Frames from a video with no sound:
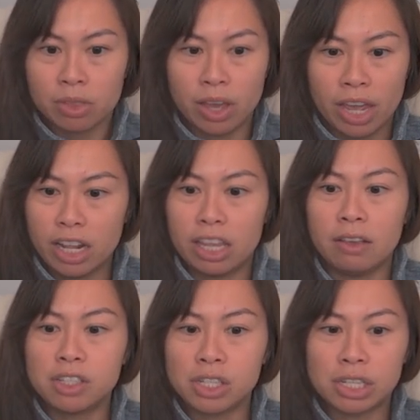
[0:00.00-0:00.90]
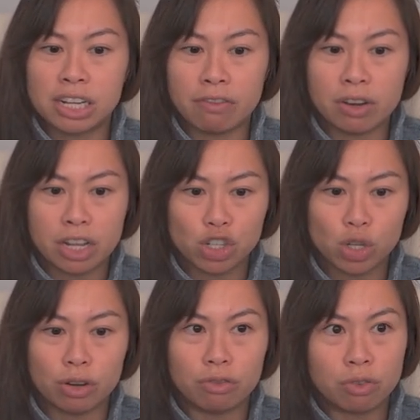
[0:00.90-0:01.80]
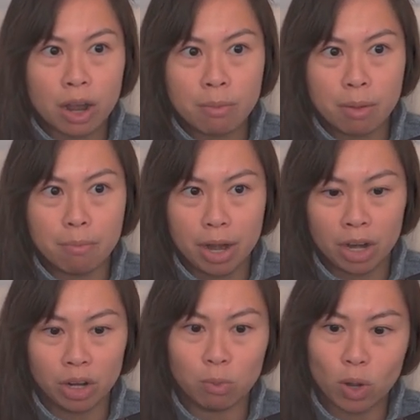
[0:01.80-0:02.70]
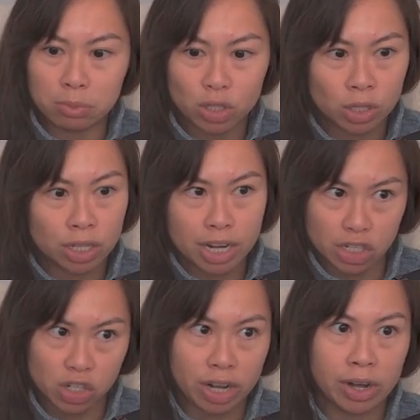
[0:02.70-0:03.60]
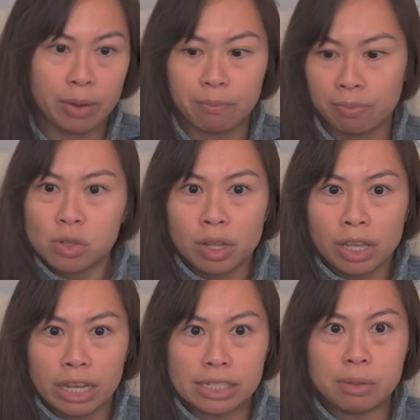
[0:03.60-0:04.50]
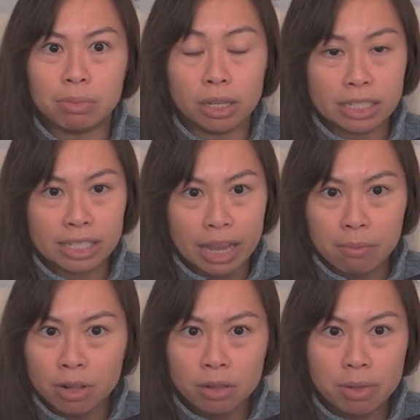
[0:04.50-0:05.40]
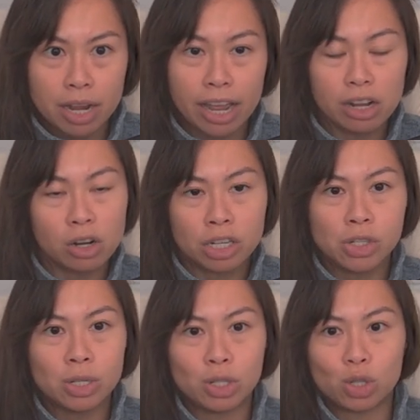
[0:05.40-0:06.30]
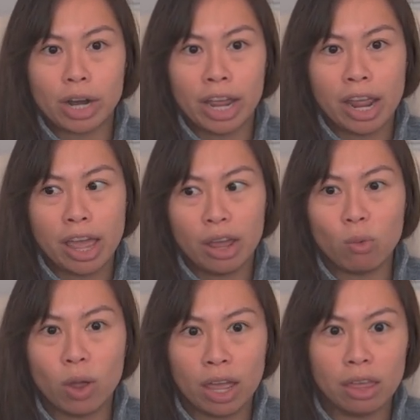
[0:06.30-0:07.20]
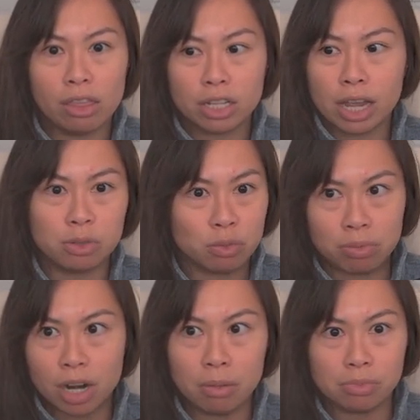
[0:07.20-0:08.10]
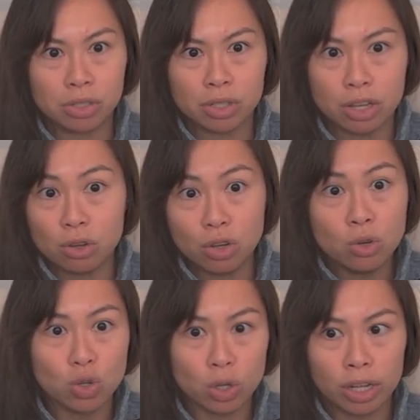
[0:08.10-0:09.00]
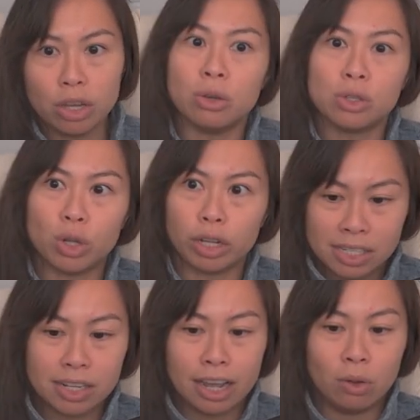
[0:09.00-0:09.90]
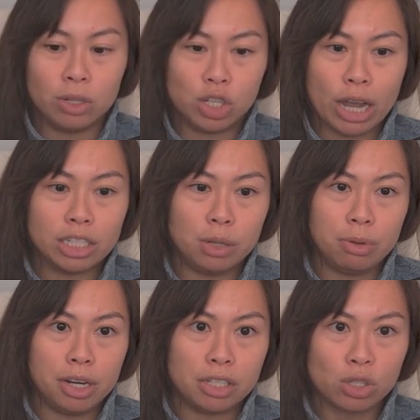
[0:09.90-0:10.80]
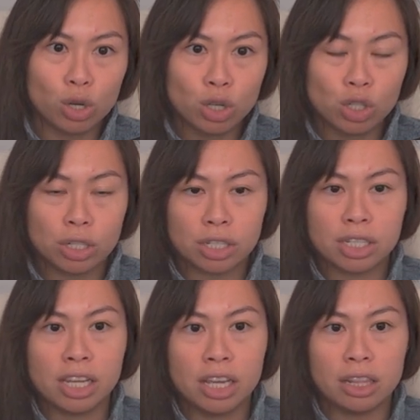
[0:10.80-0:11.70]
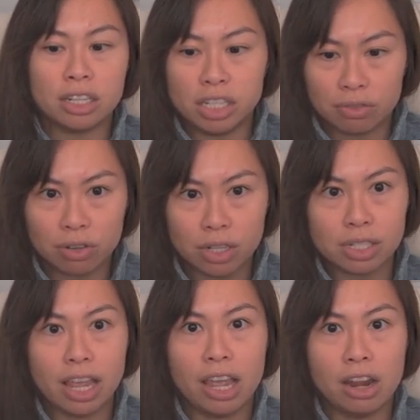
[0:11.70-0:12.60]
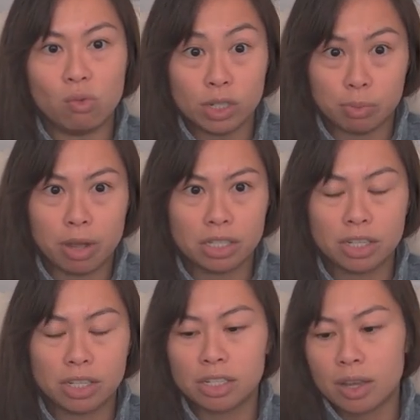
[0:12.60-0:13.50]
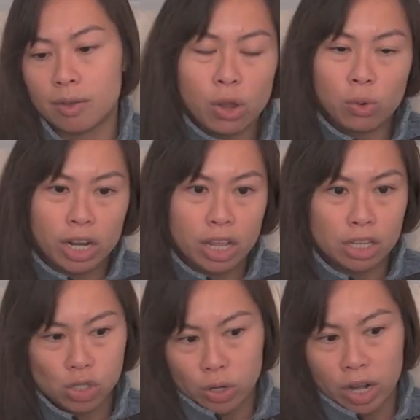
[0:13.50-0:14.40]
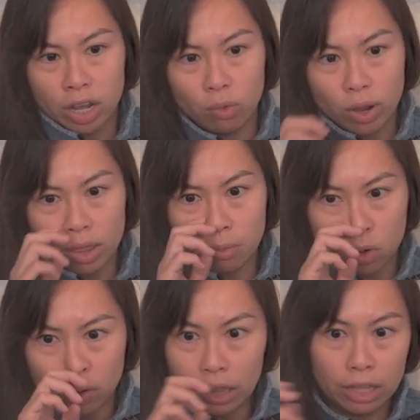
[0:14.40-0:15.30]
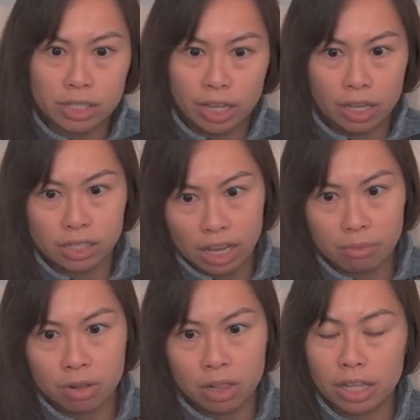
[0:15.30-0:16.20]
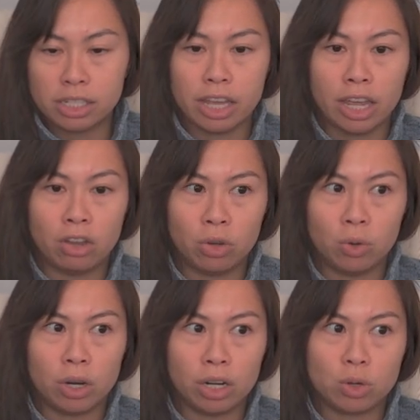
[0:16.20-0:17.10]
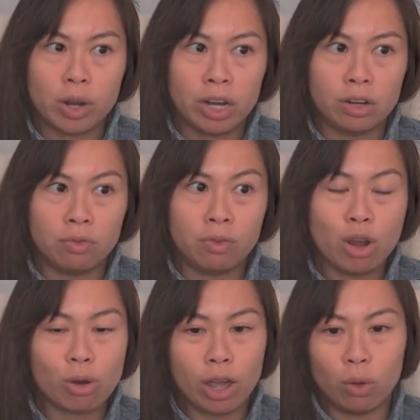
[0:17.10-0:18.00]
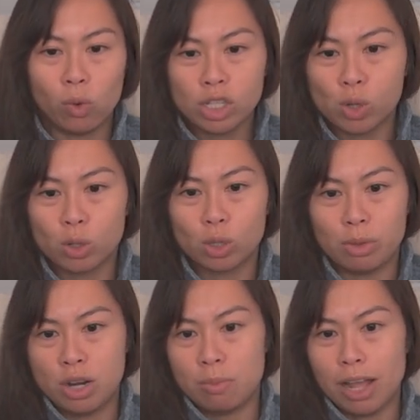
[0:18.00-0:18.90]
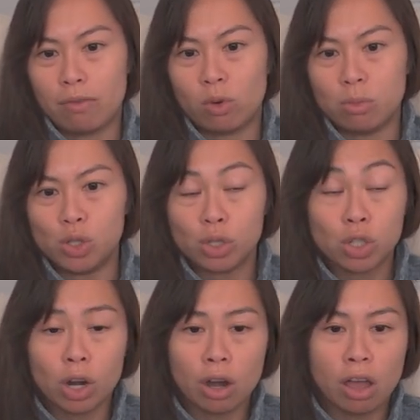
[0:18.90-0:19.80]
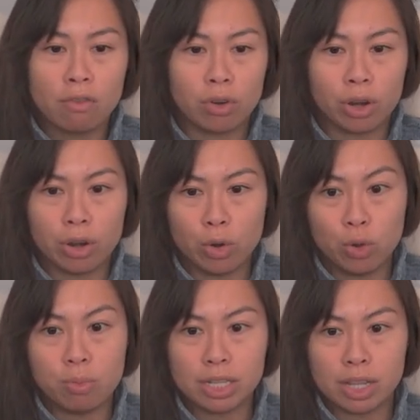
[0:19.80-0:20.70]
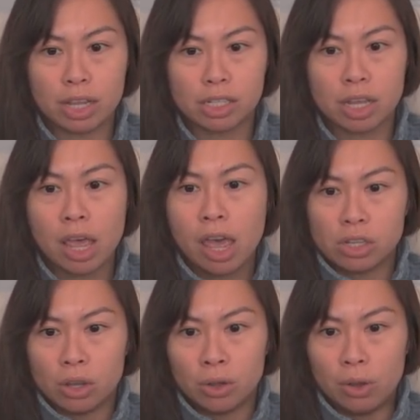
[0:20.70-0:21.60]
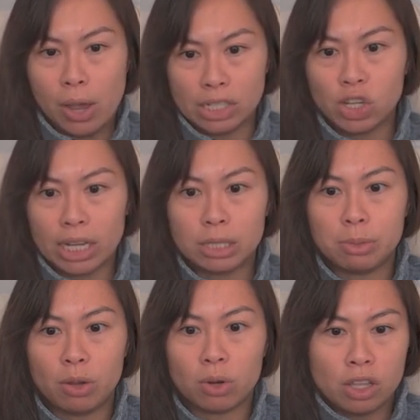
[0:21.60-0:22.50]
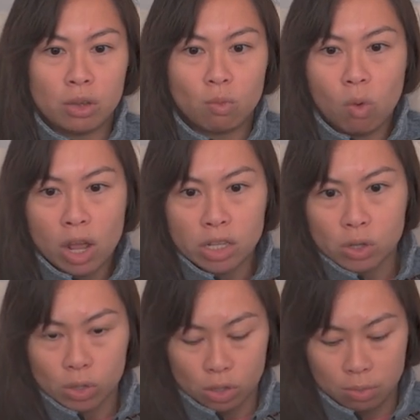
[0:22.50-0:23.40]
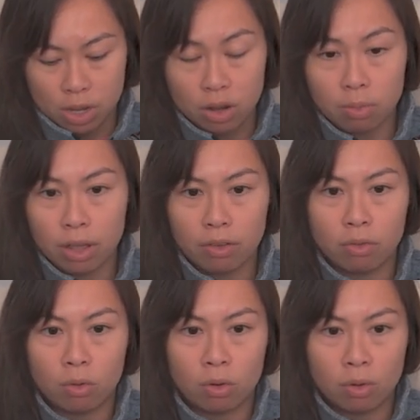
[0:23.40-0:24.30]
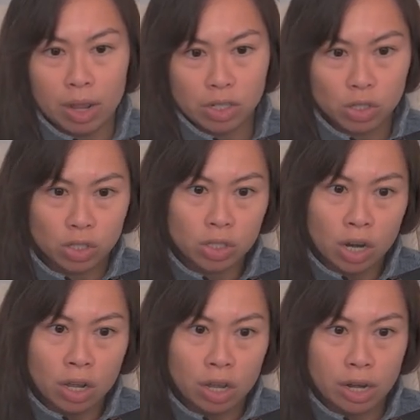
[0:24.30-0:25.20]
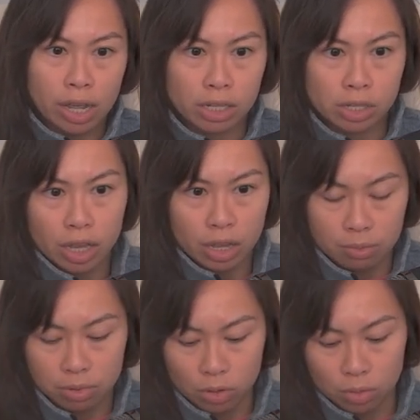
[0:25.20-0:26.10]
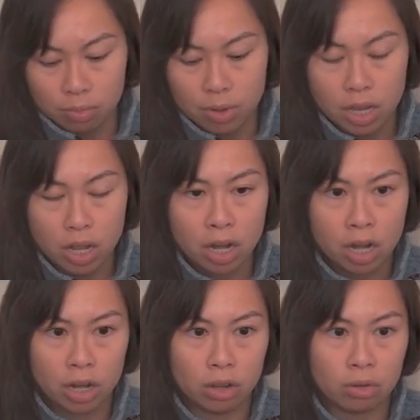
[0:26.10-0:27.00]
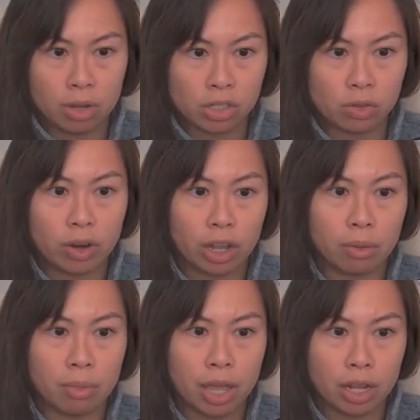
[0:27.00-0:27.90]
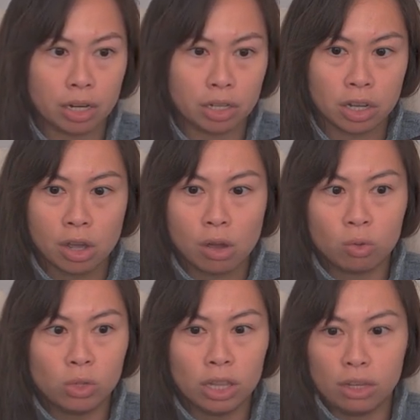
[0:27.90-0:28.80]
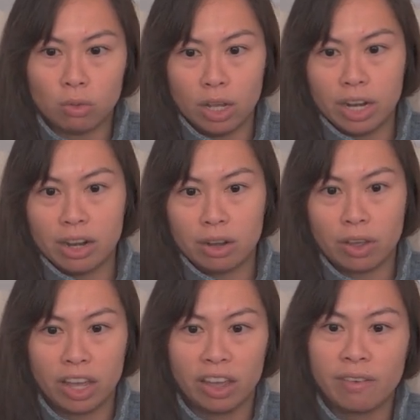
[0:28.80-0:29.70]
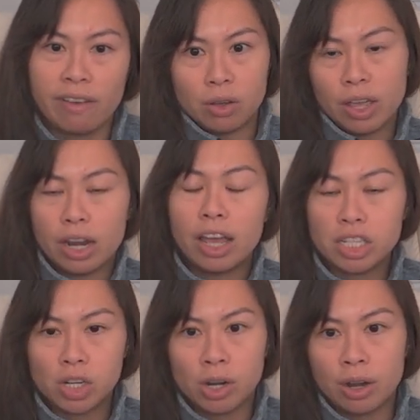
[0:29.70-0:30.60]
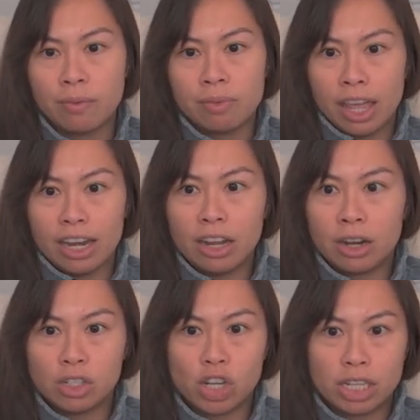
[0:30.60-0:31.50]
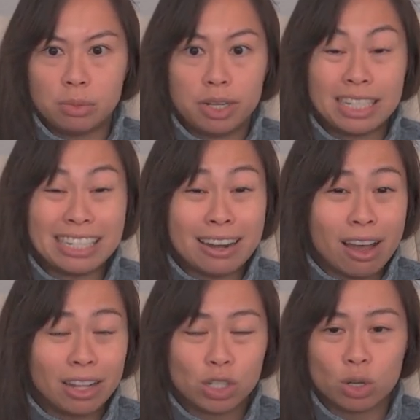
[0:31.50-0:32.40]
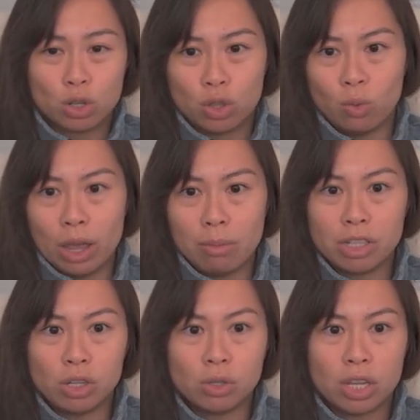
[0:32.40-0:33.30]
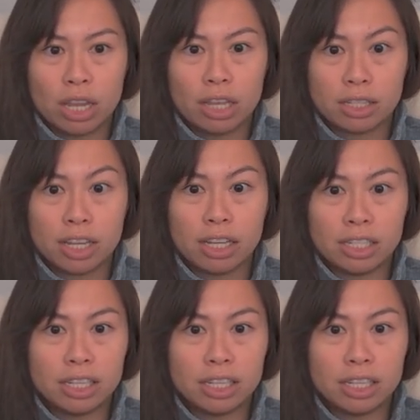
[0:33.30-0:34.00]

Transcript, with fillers: Okay, and it gives us a definition from Merriam Webster, the dictionary. this is a really simple example, but I encourage you to try it with the types of prompts that you usually use. Test it out with ChatGPT search to see the difference in responses. Now, I want to illustrate it with a more realistic example. Let's say you are trying to figure out which social media platform you should start on for your new business. So you ask ChatGPT, what is the one social media platform I should start on as a complete beginner? You must recommend only one. Okay, I'll hit enter. And here, ChatGPT did not search the web. It's using its